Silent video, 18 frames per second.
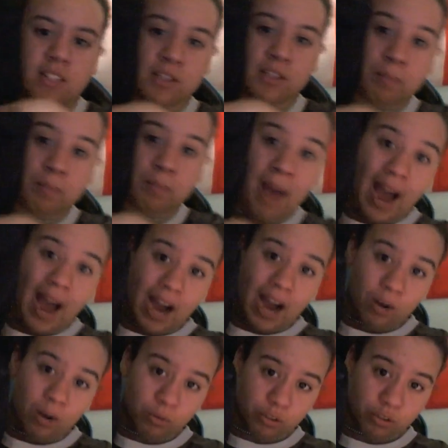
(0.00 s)

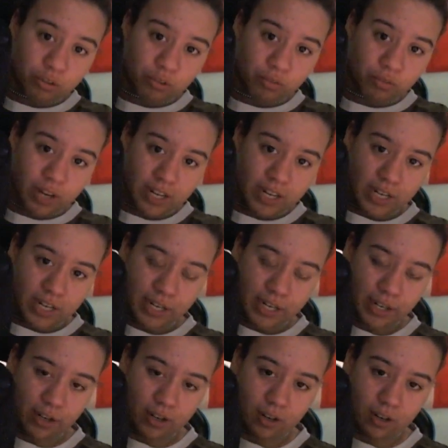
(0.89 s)
pouch right
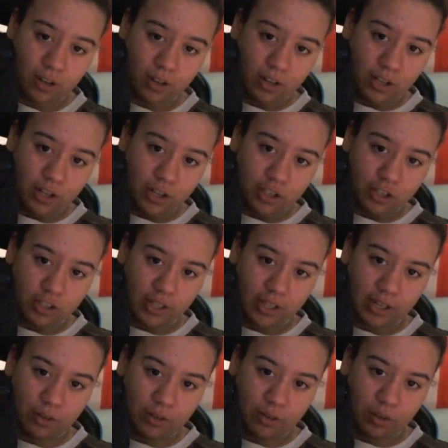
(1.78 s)
here, just
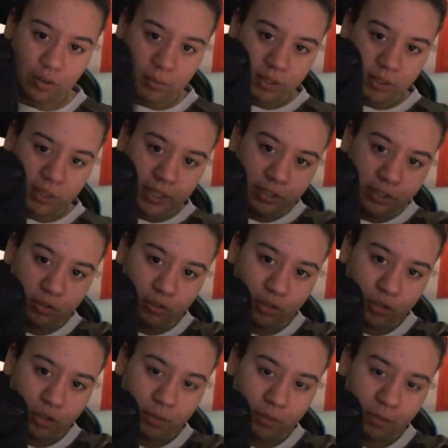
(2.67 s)
like a normal, like,
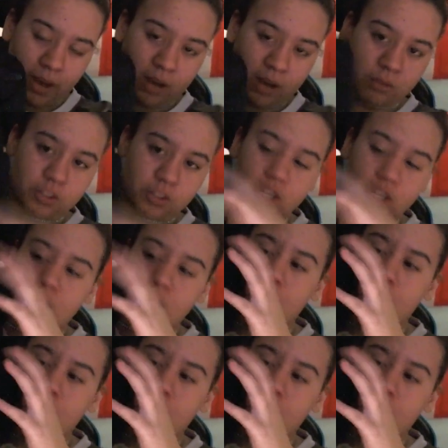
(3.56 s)
storage pouch.